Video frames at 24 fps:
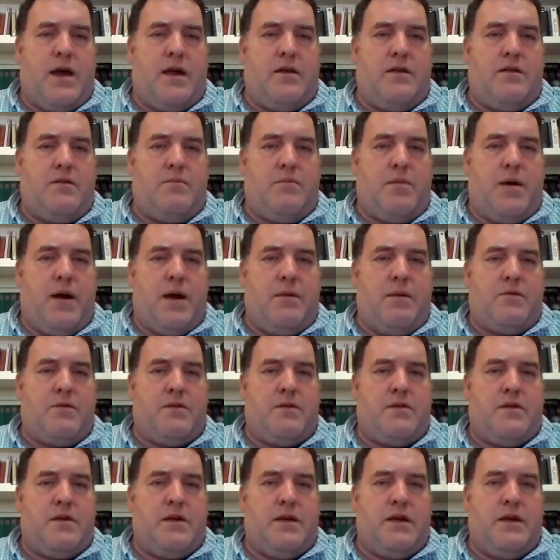at Bible
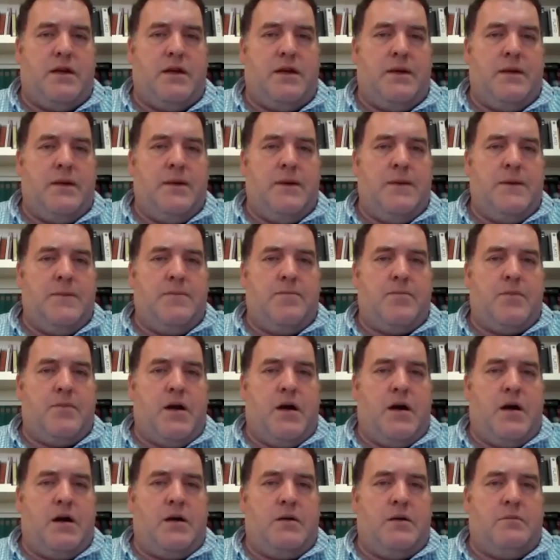study.
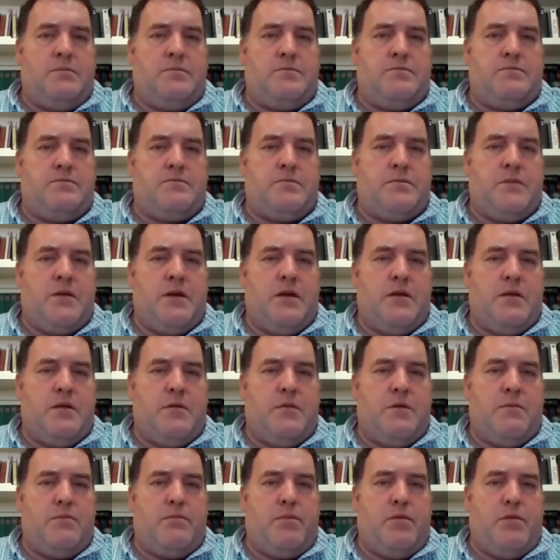Here,
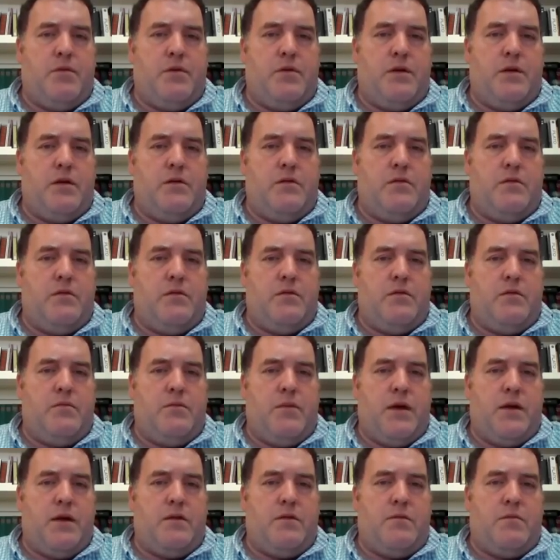let me pull it,
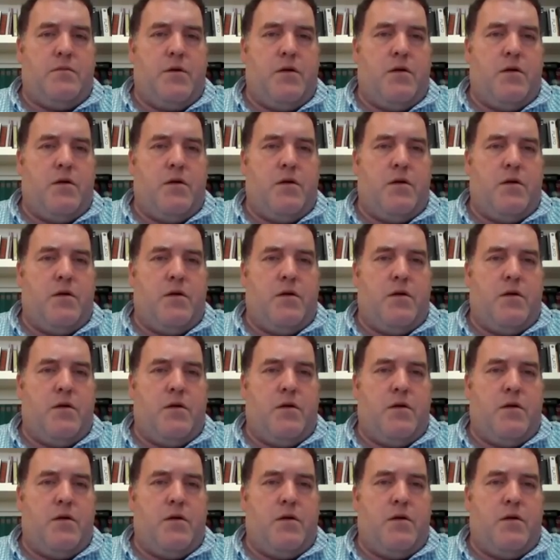make it